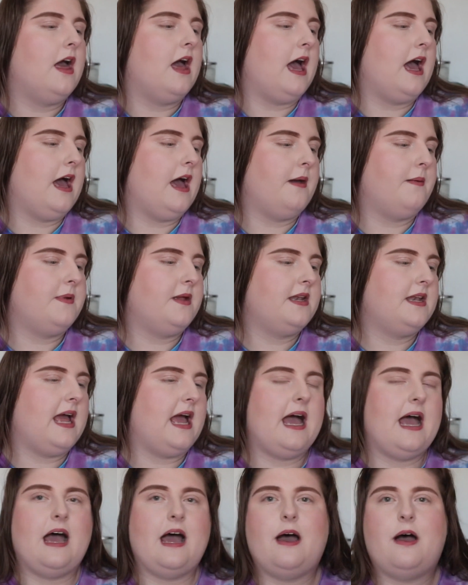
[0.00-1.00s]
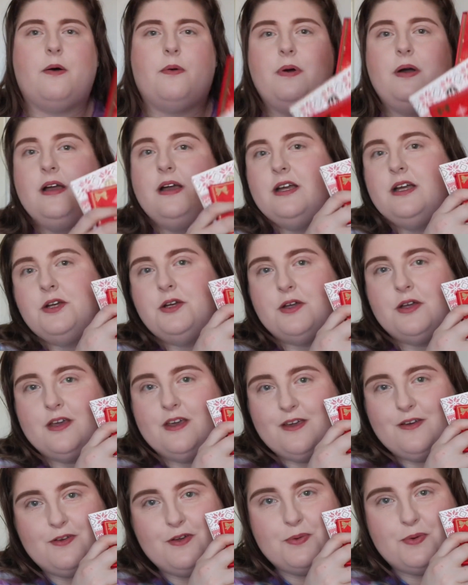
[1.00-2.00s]
Now,
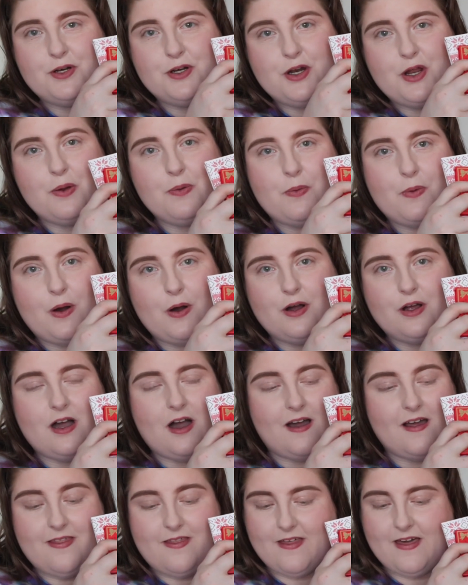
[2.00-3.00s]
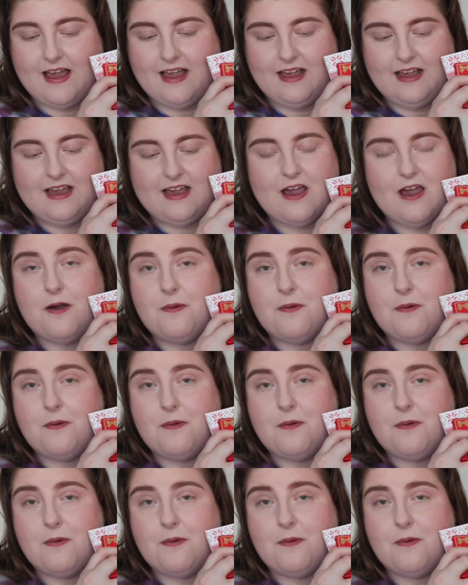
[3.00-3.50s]
if you want to know what I think